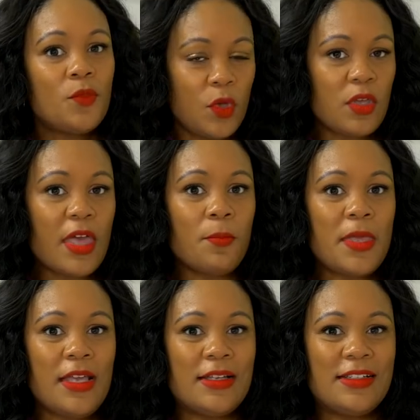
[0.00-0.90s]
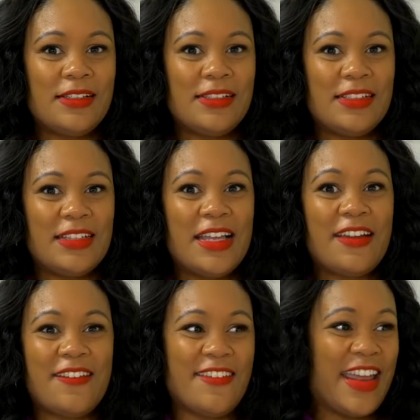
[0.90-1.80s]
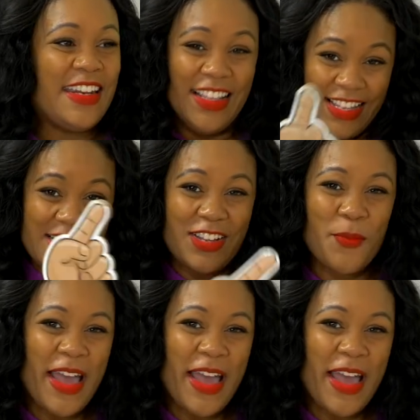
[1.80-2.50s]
Will you help me? Great. Let's go